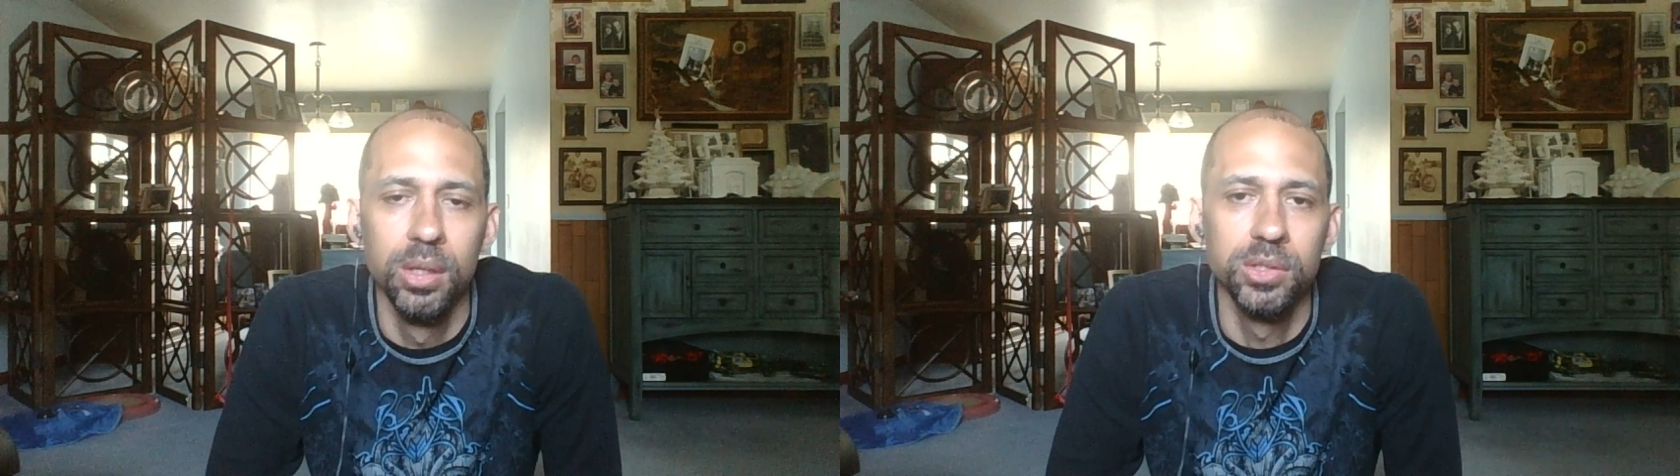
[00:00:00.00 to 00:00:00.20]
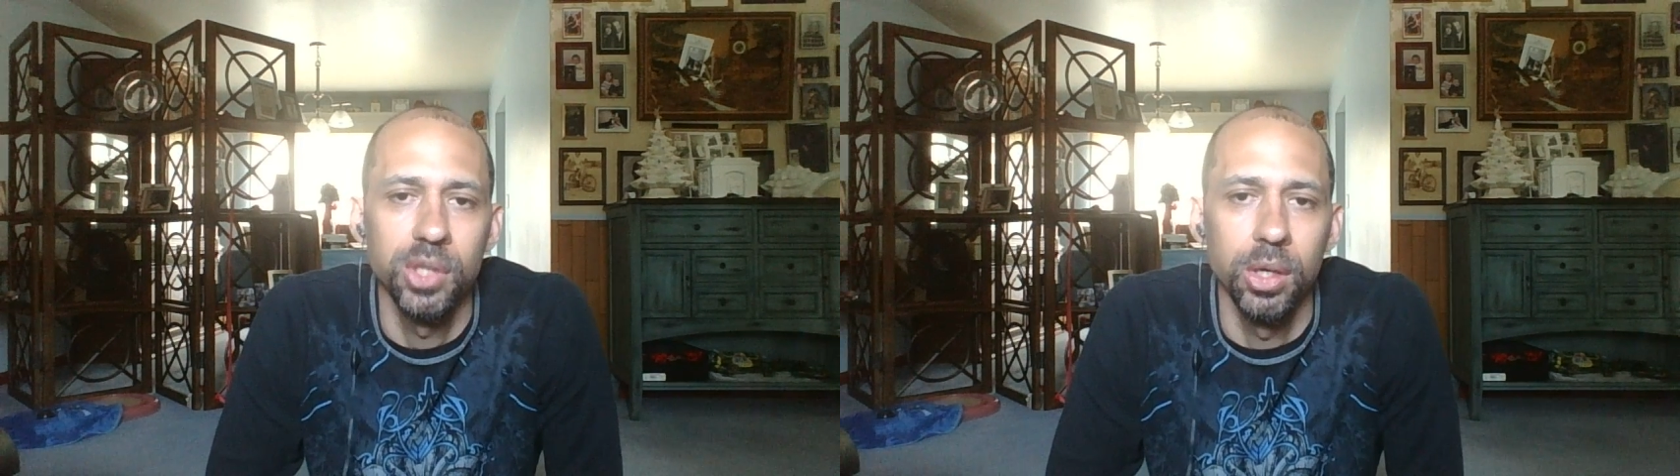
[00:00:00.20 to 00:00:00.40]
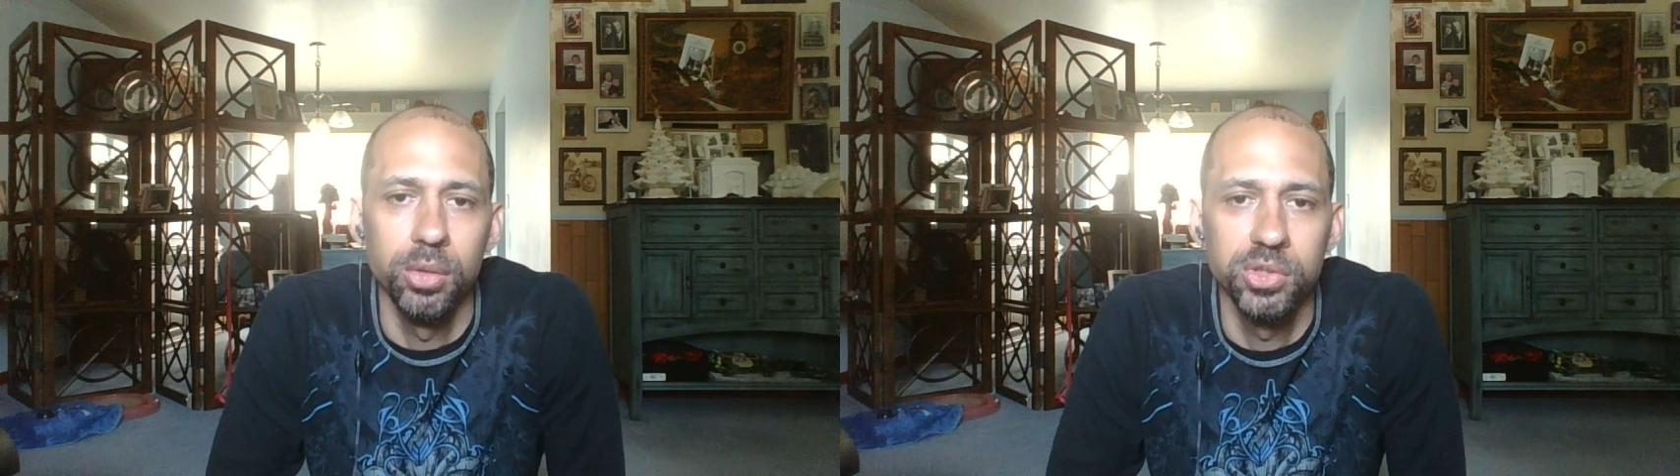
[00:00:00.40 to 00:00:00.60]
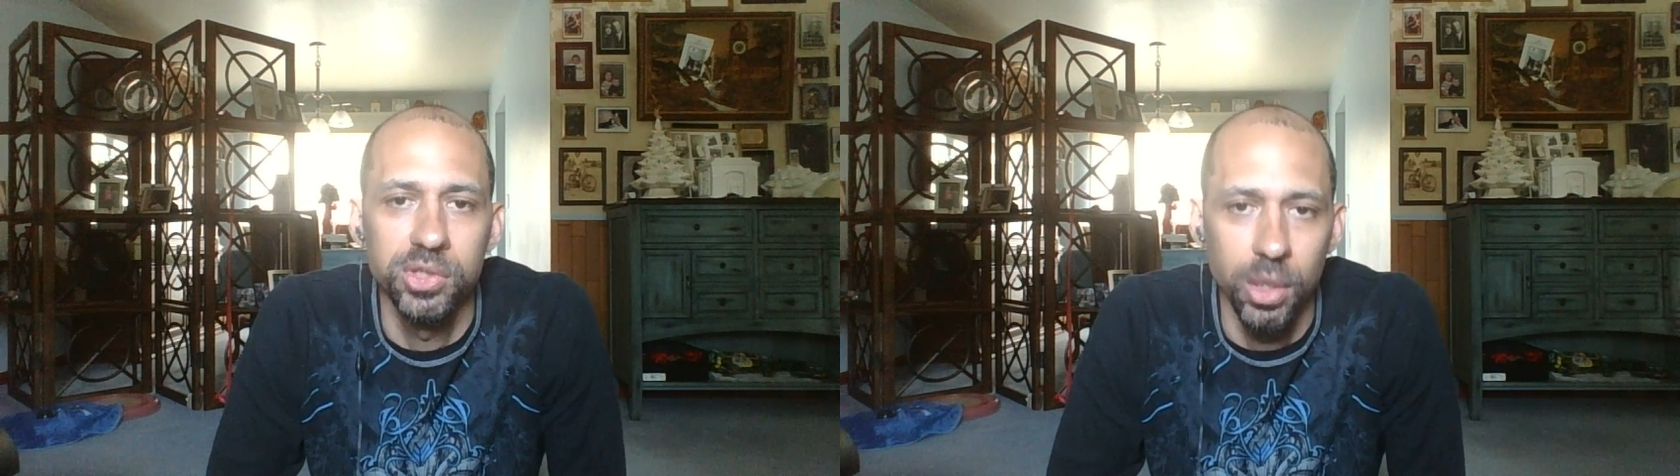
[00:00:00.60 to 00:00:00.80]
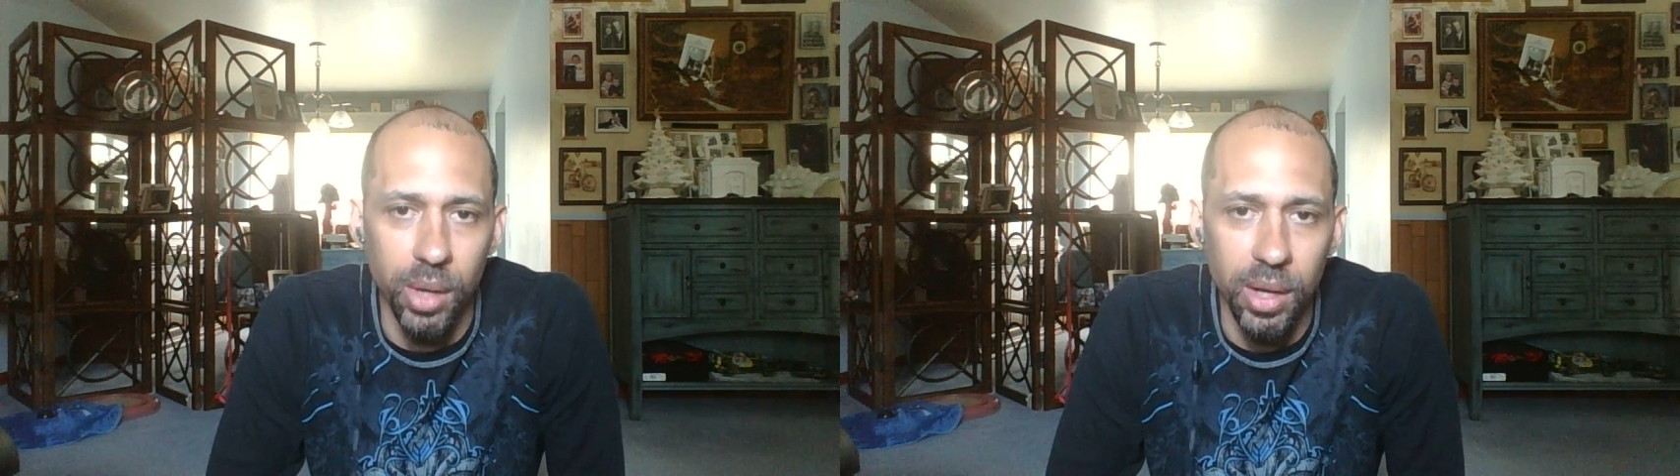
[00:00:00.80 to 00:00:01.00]
So
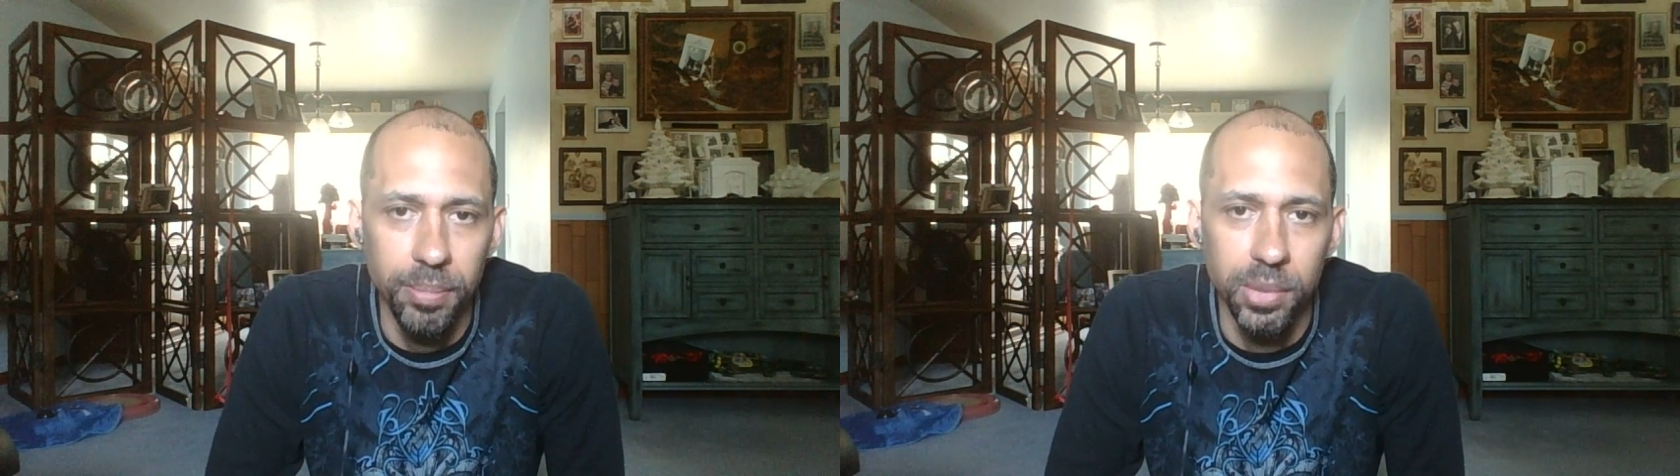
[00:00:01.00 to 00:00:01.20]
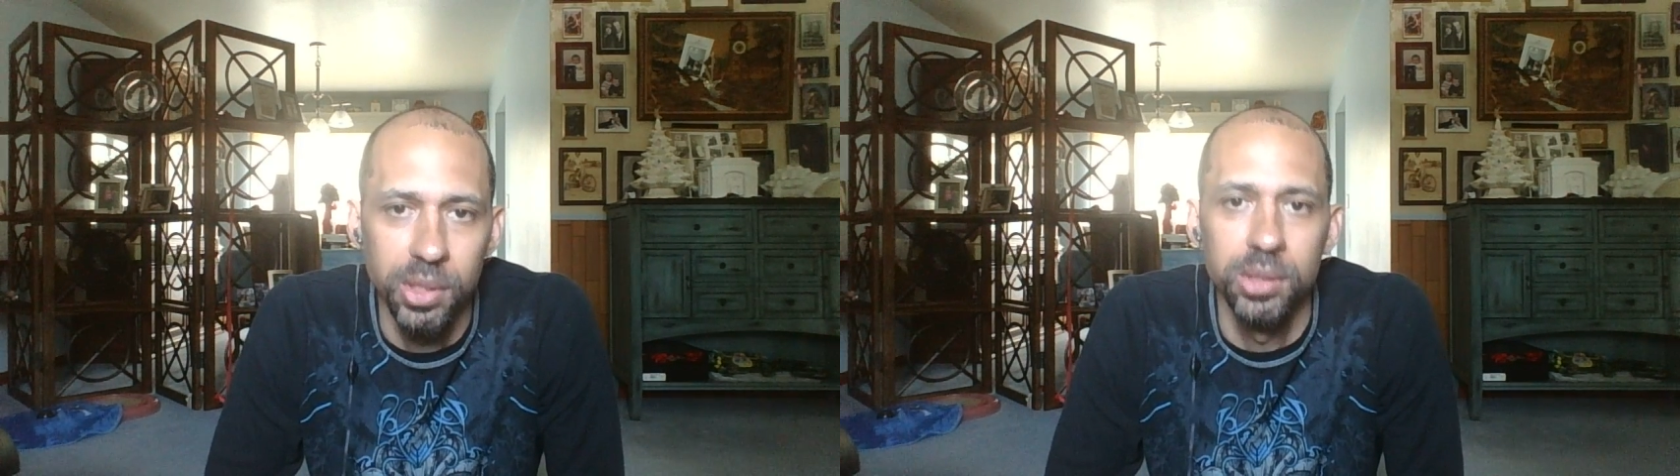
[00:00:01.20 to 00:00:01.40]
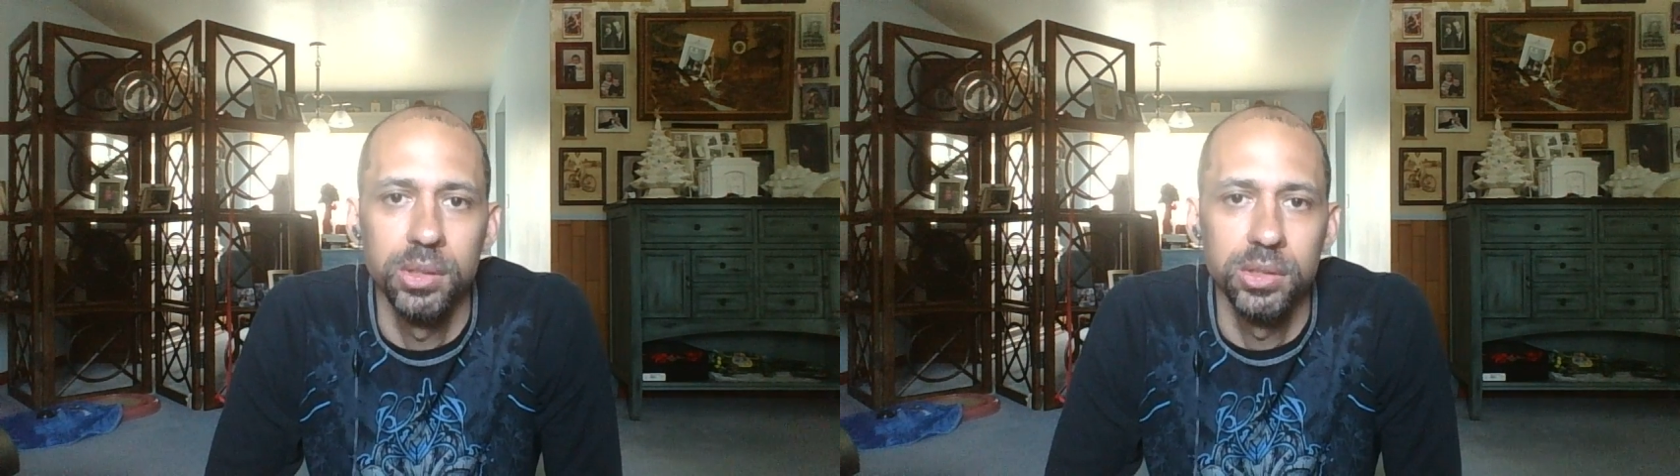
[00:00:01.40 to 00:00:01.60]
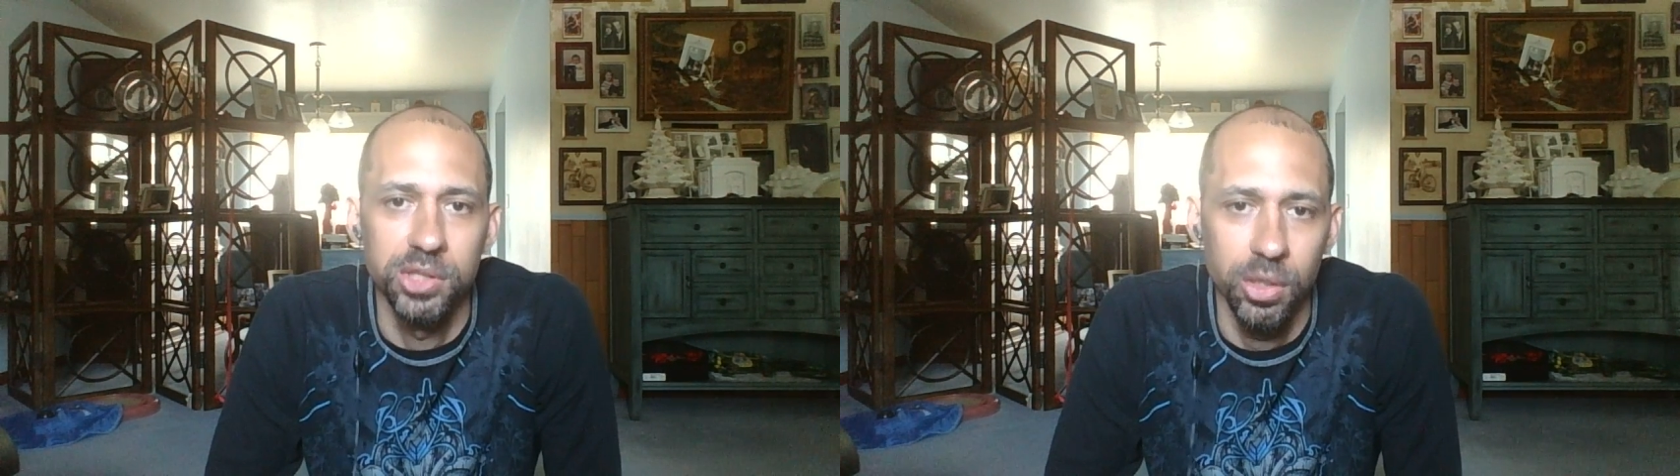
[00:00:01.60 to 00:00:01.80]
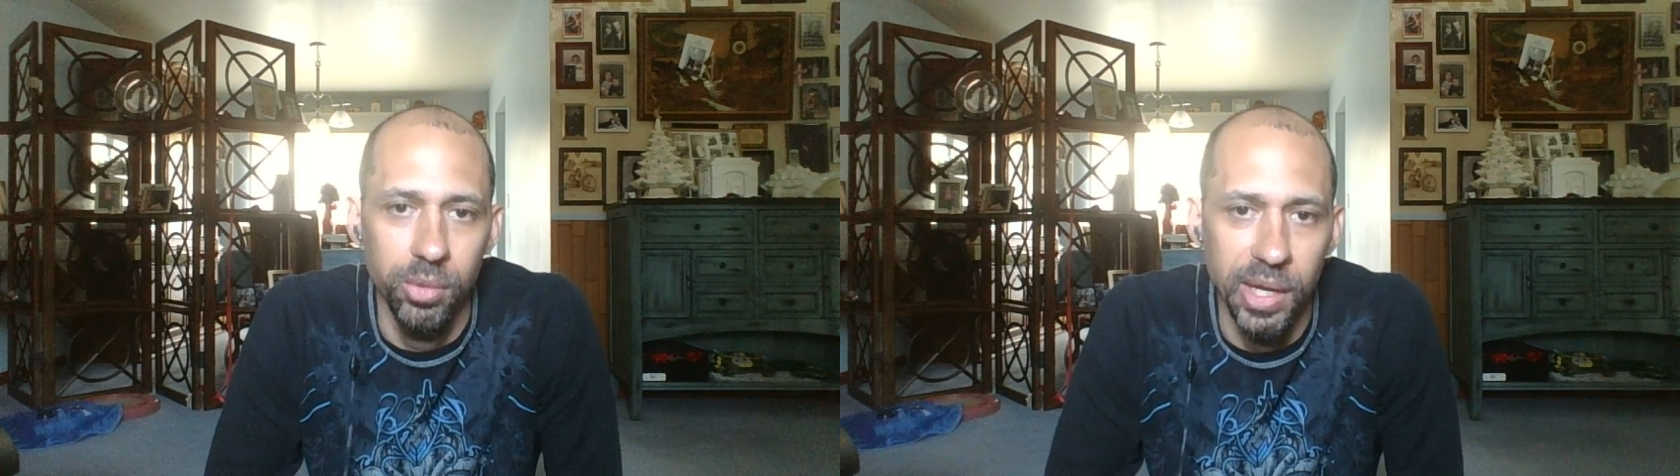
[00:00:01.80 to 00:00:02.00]
slow up,
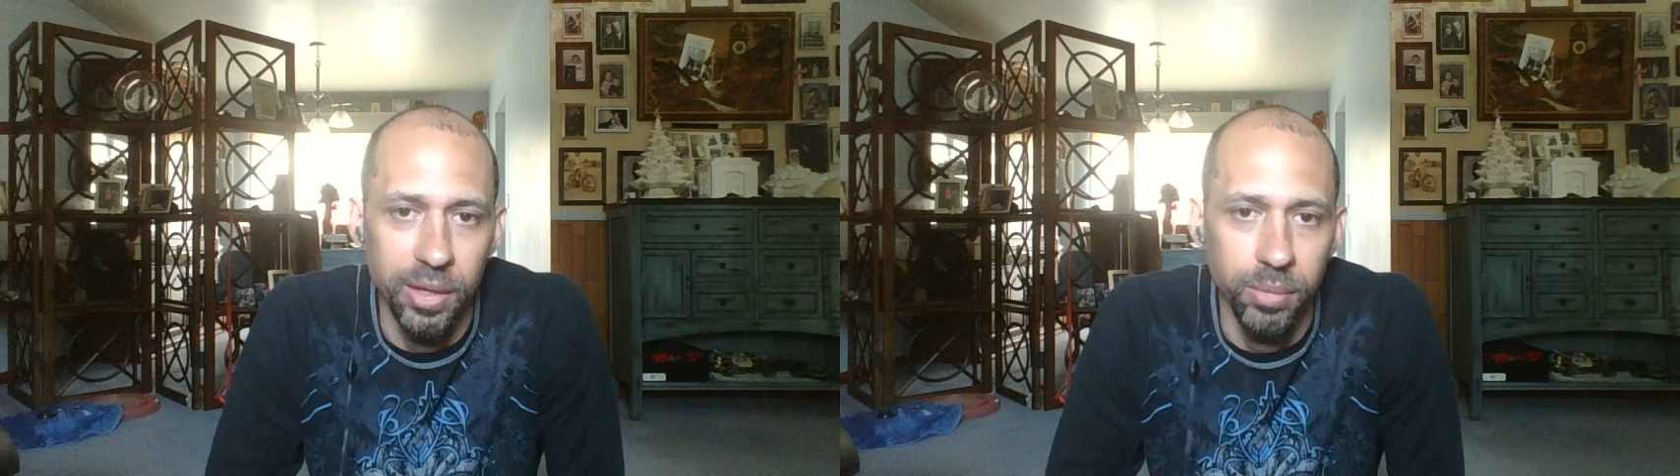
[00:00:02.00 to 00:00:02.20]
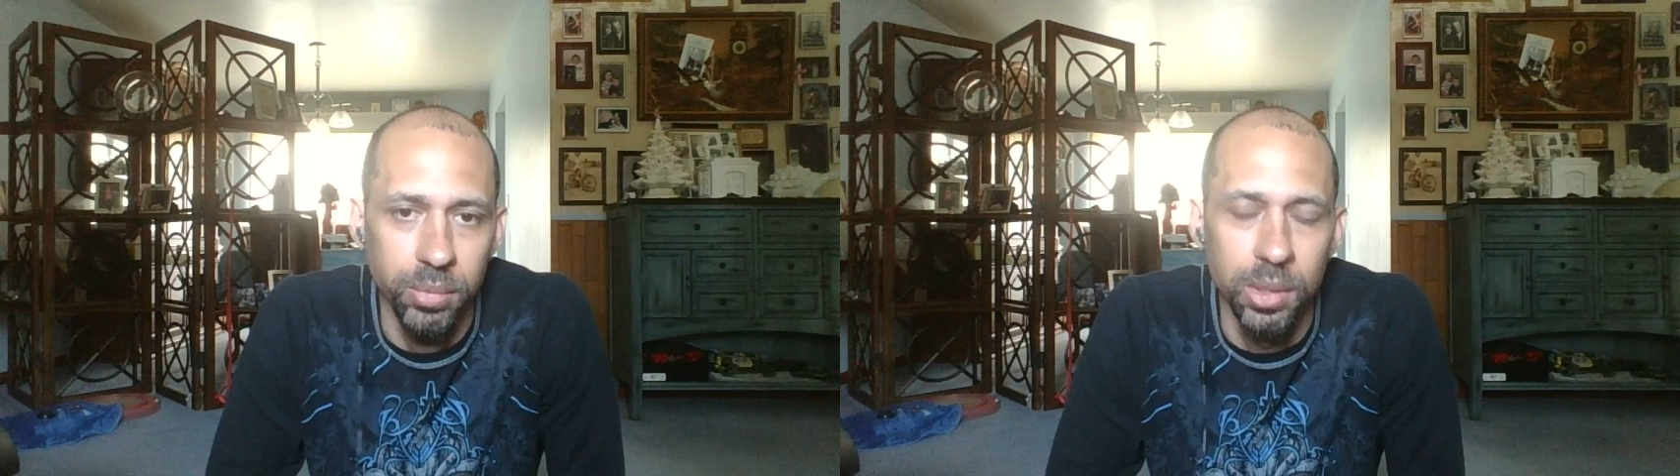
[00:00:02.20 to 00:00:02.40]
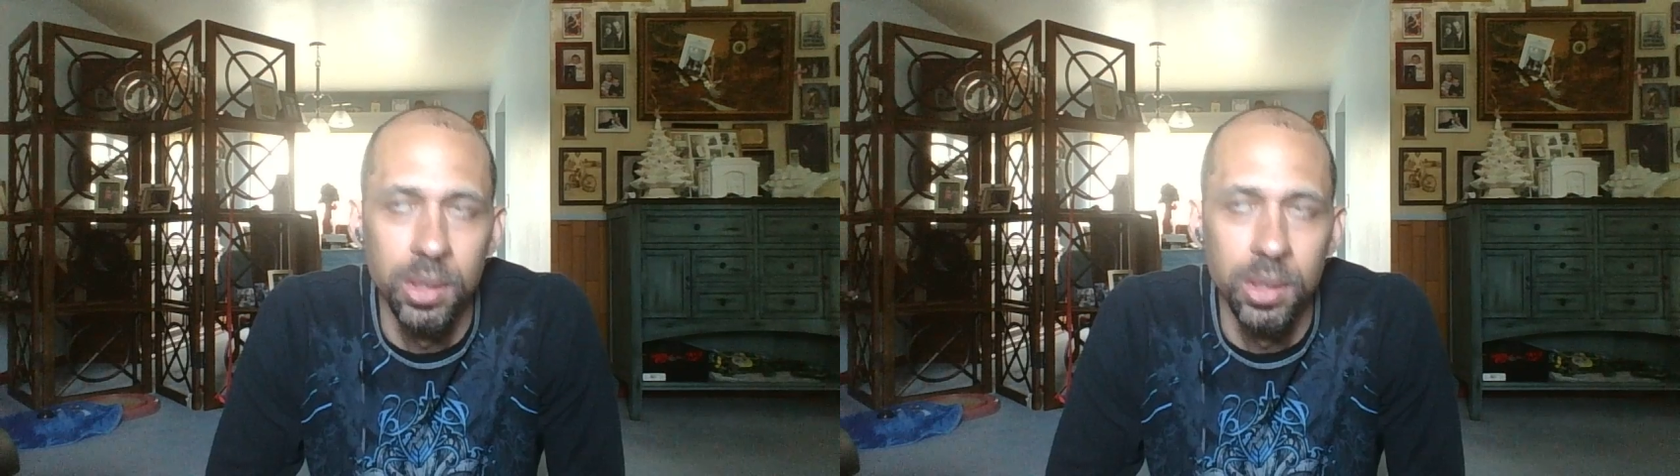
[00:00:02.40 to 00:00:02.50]
slow down,